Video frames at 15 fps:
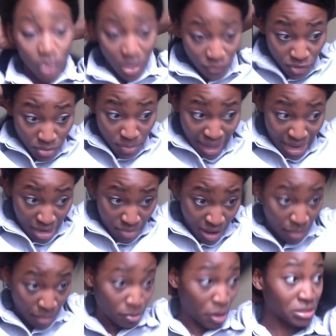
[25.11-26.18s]
I feel bad
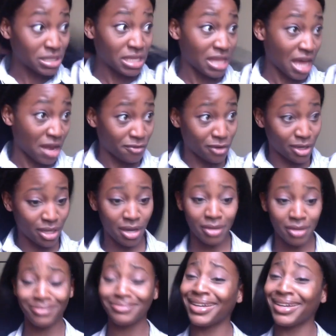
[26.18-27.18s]
about posting that video?